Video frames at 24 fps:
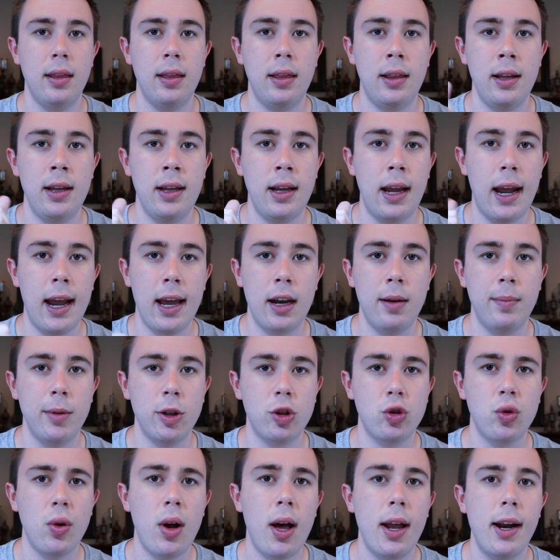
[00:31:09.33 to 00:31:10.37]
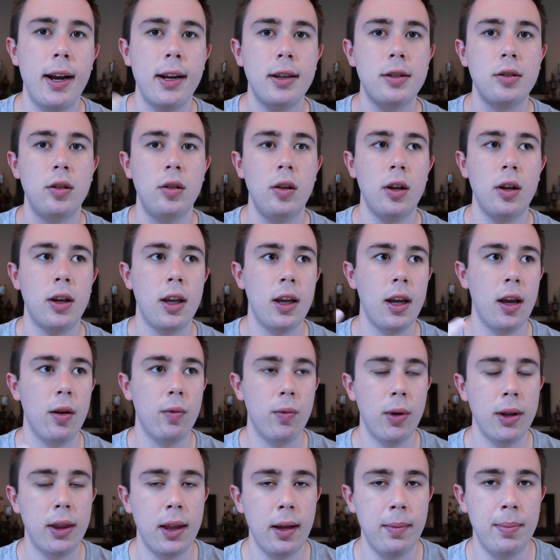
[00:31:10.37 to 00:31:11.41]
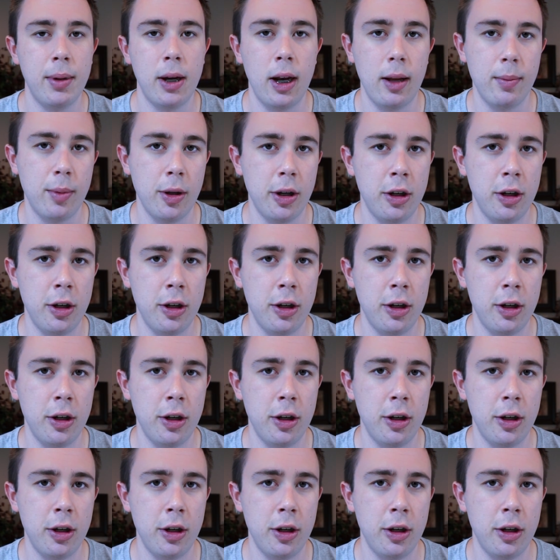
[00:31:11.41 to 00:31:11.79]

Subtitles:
the animatronics, looking at what they've been able